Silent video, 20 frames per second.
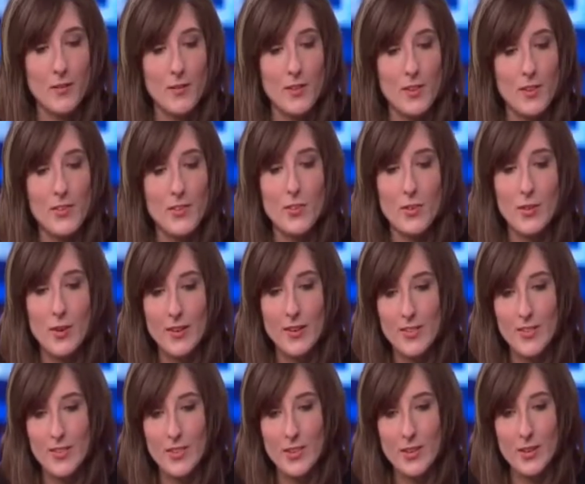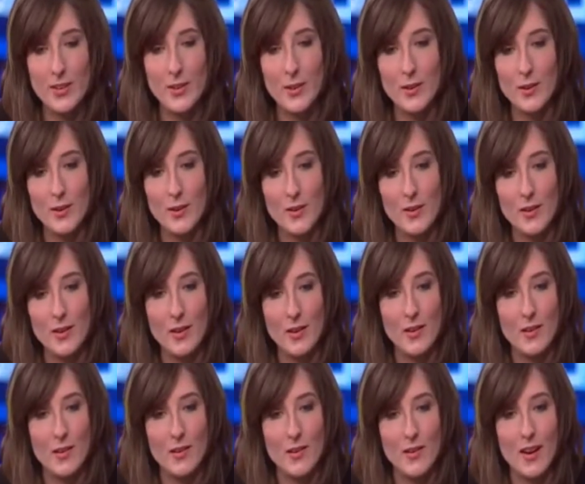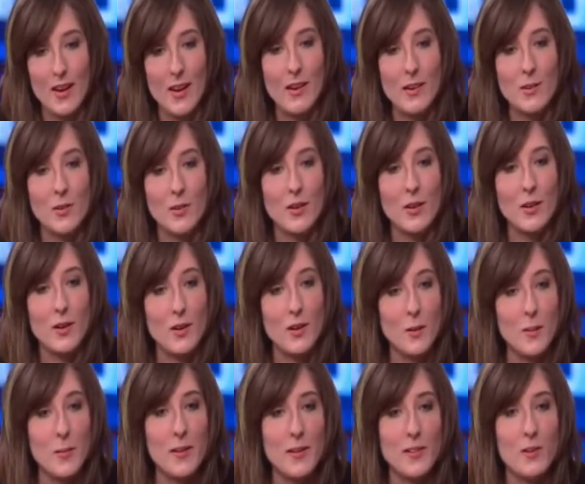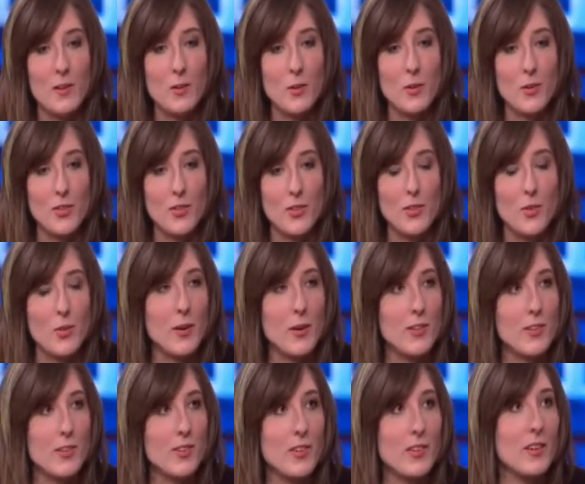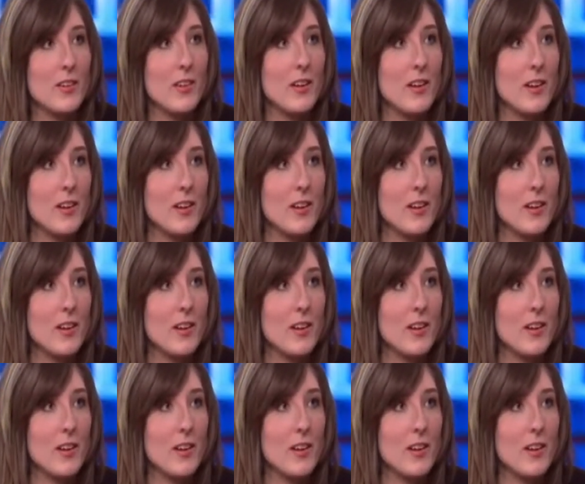distressed and angry about the whole situation,